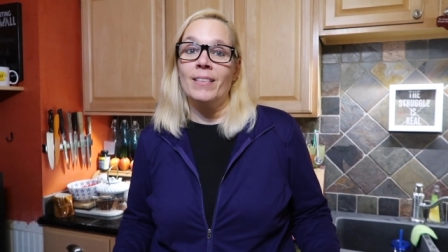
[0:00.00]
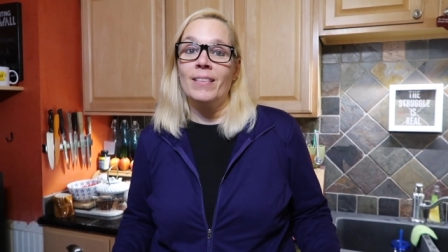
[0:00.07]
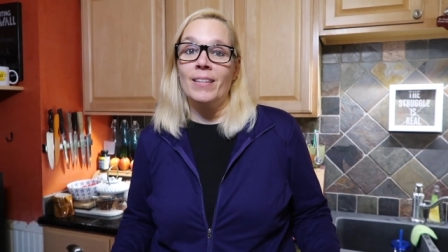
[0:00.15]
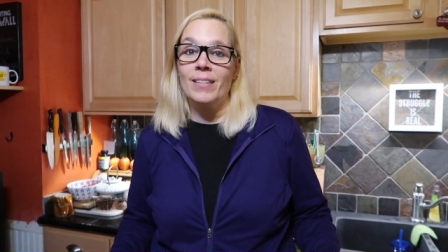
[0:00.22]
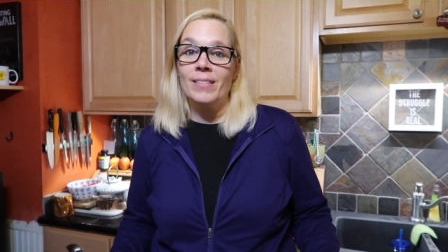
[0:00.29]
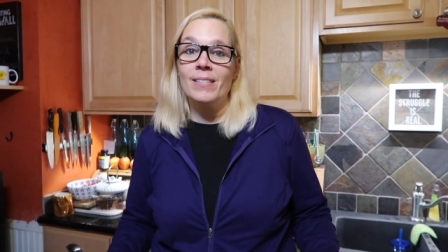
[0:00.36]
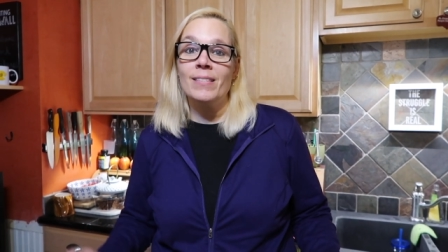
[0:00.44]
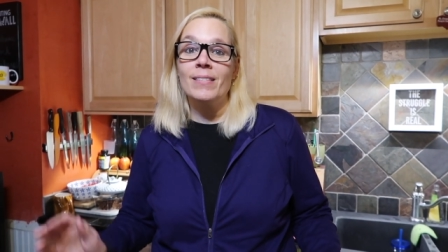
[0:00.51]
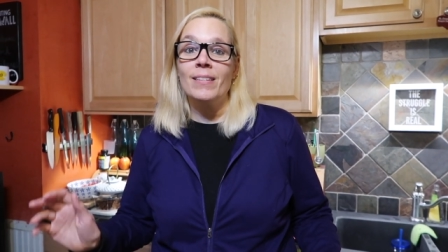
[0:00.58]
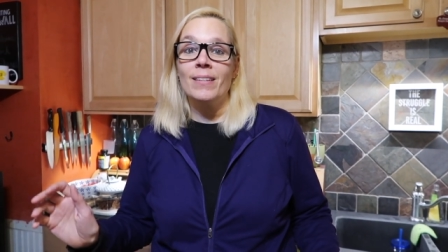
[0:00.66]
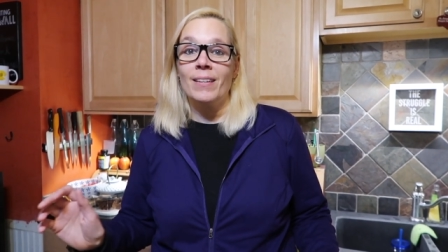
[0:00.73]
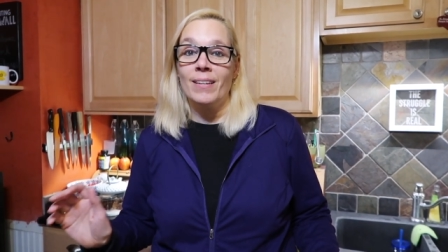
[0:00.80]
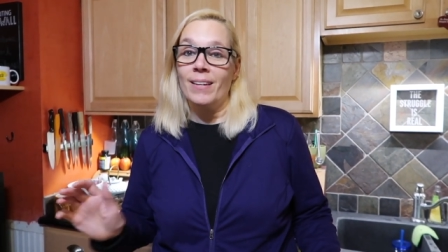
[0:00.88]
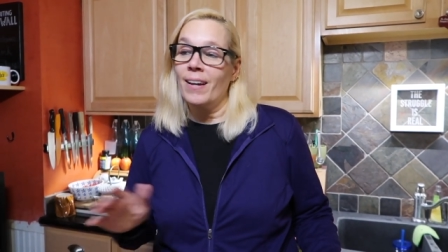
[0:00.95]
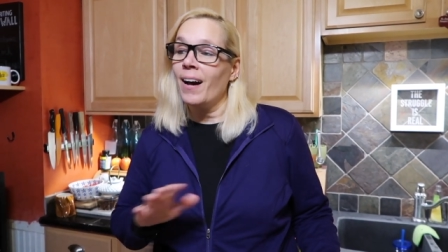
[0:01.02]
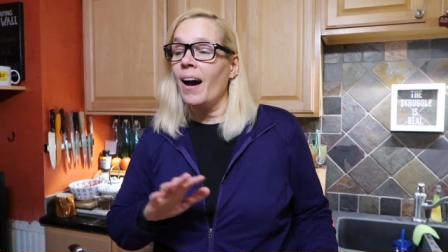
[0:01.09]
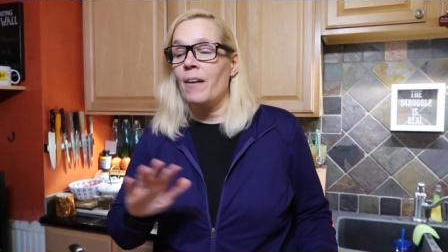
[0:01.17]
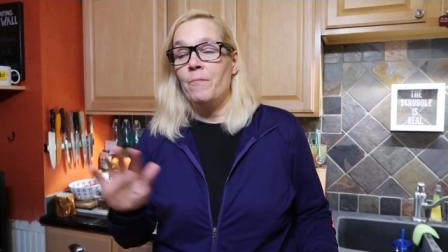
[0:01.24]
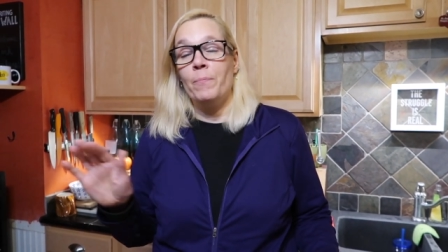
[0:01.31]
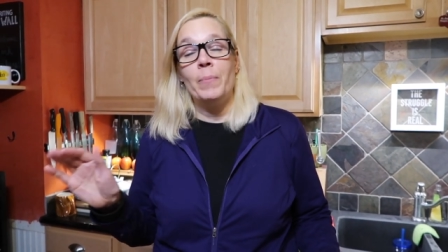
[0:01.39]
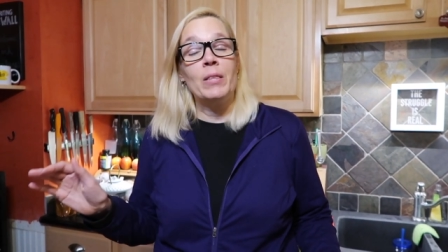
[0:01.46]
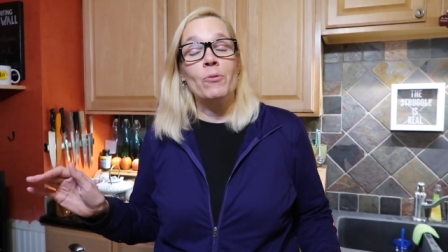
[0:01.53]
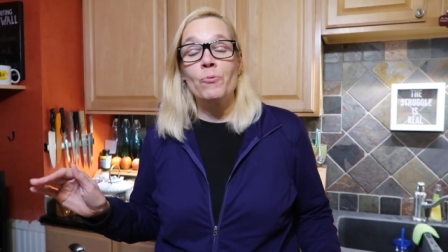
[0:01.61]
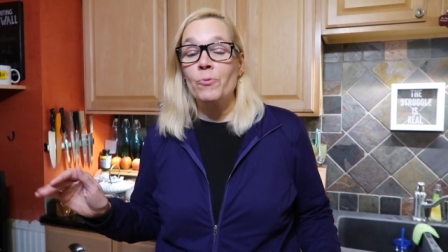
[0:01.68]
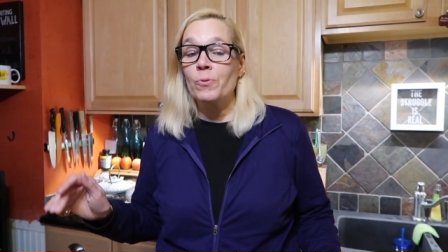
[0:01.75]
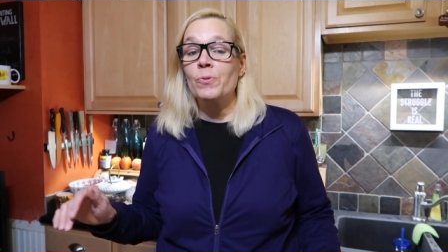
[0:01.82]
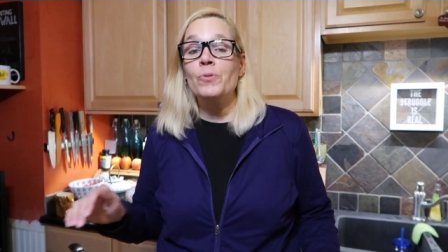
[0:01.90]
This, I've been
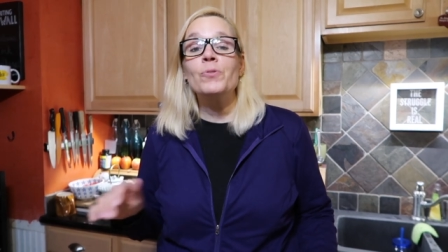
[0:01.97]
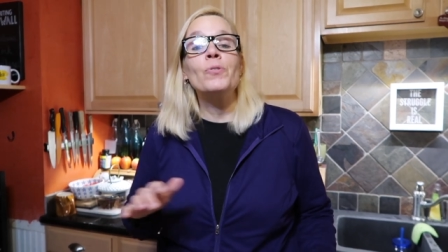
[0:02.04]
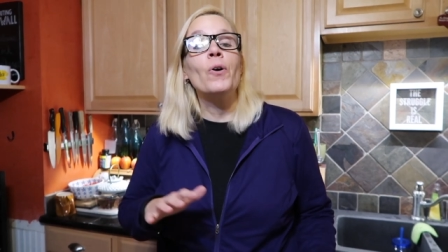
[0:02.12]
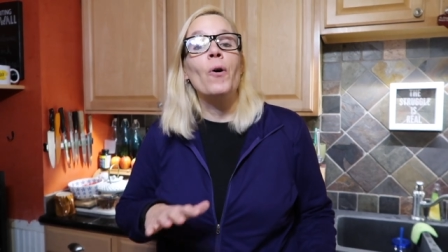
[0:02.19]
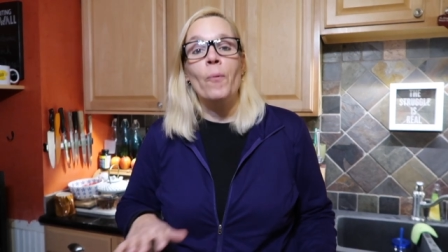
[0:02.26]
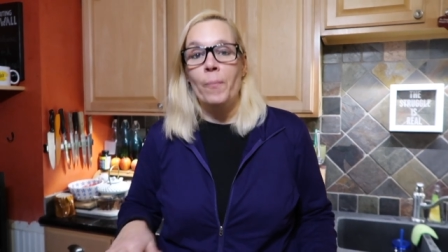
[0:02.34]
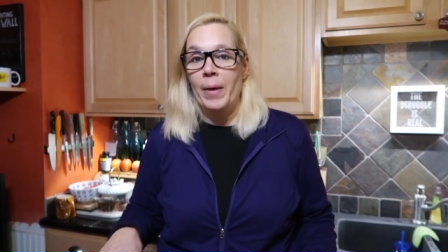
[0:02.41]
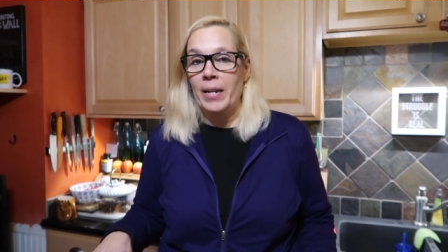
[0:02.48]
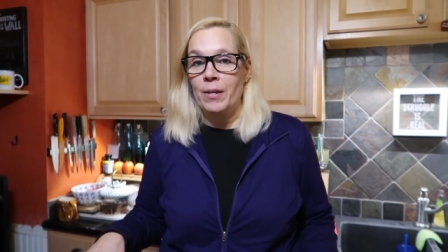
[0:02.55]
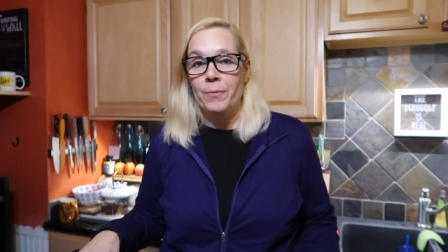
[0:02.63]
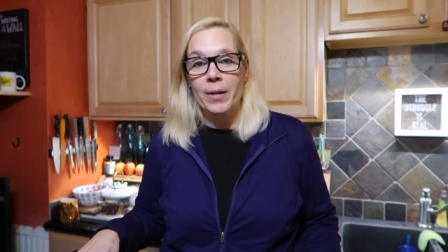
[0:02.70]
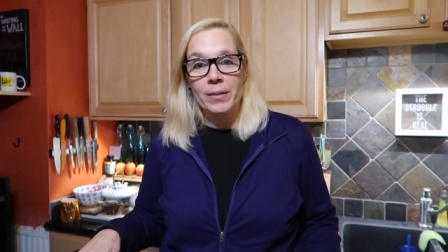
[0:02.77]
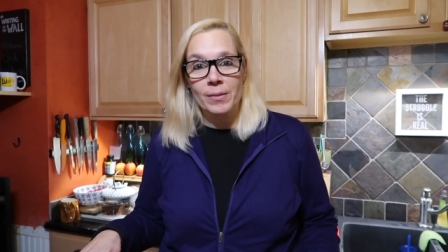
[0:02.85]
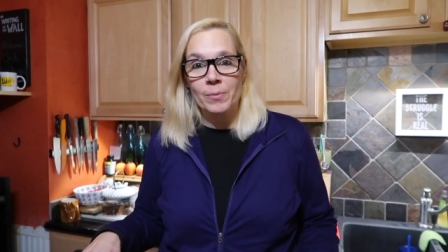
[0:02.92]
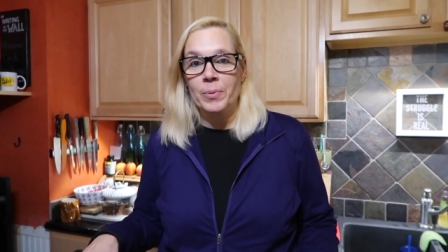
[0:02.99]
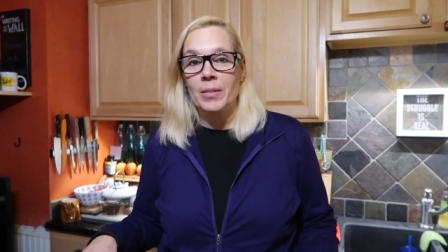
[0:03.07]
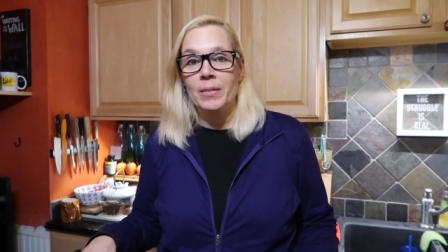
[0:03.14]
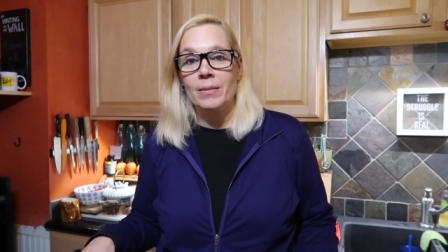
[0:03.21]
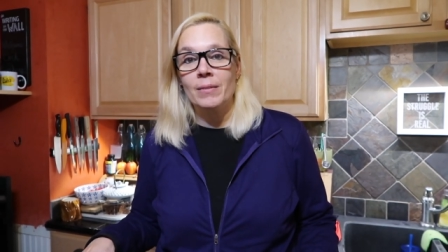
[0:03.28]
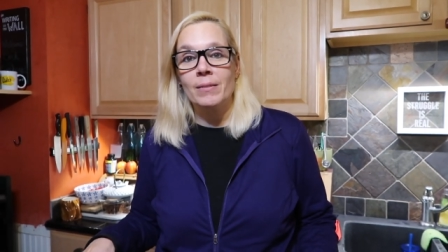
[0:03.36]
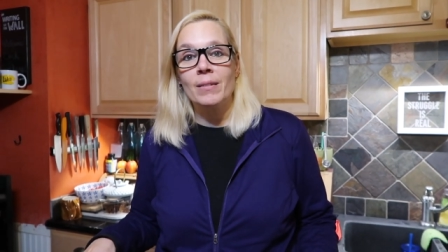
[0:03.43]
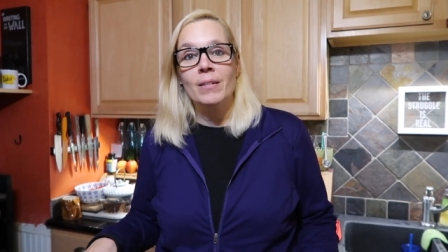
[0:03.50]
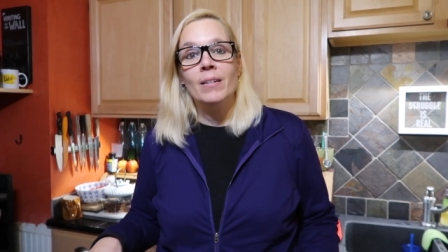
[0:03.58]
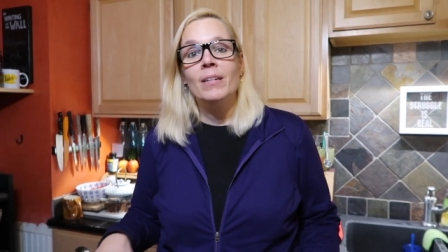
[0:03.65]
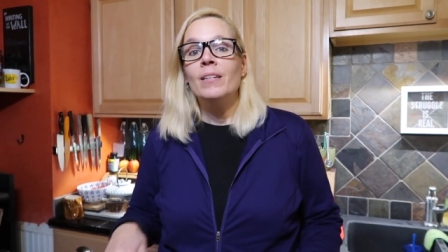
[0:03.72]
through so many recipes,